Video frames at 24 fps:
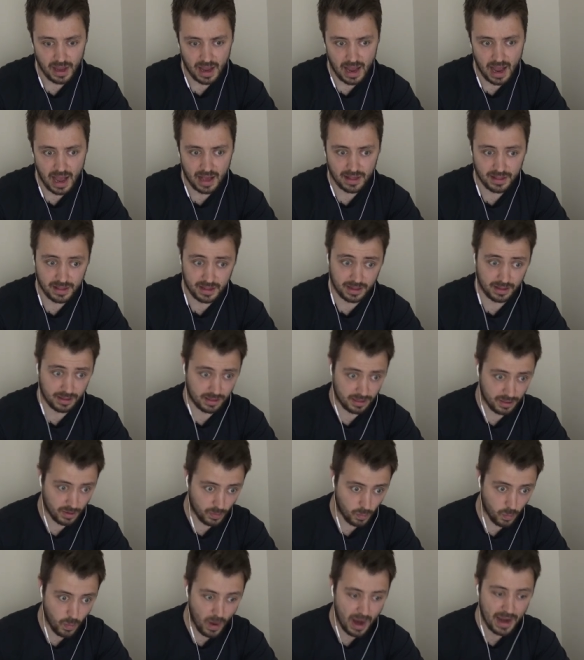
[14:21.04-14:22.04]
as
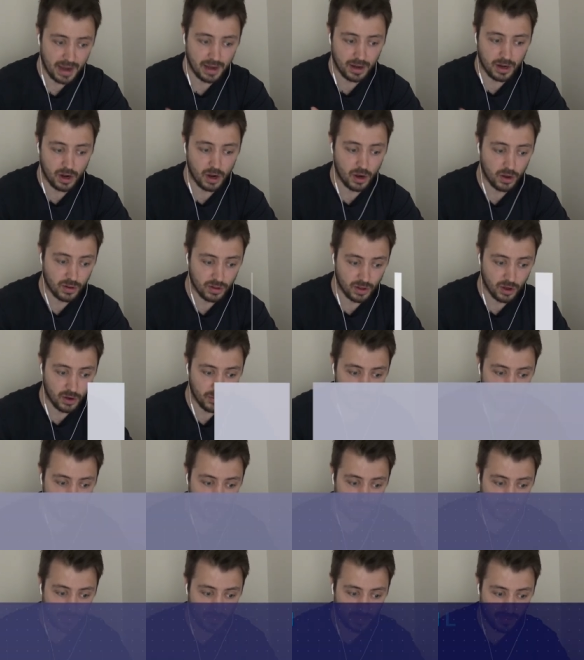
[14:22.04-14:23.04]
the weight goes
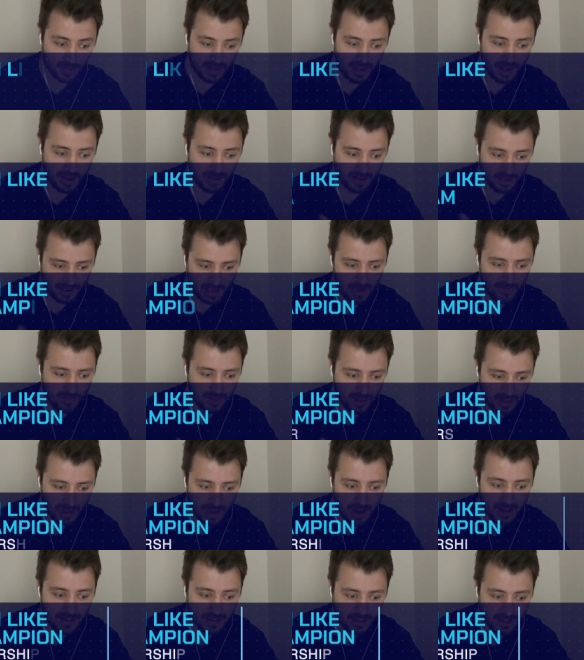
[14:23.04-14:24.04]
up, that, that
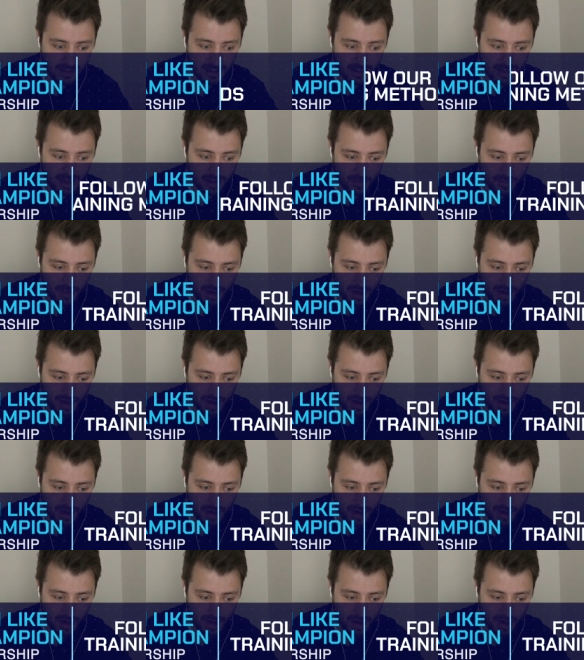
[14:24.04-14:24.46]
relationship